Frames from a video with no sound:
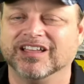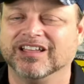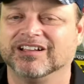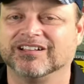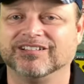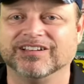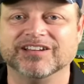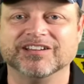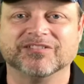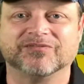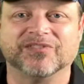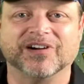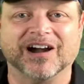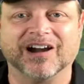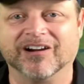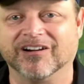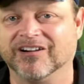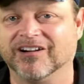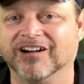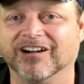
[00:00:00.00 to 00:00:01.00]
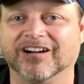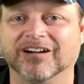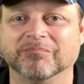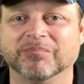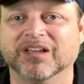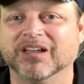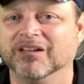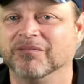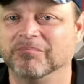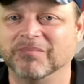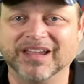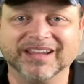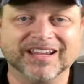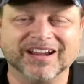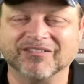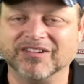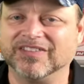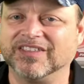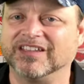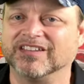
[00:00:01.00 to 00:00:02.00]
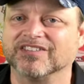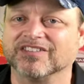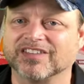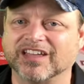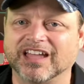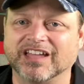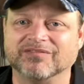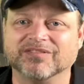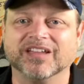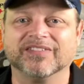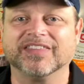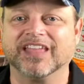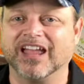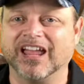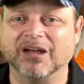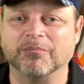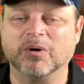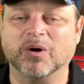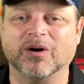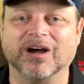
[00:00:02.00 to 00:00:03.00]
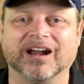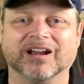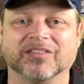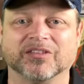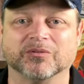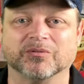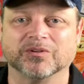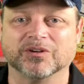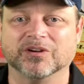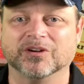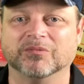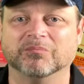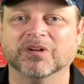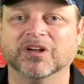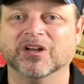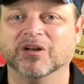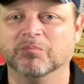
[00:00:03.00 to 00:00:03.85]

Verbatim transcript: Clean your firearm, make everything safe, get the ammo out of the room,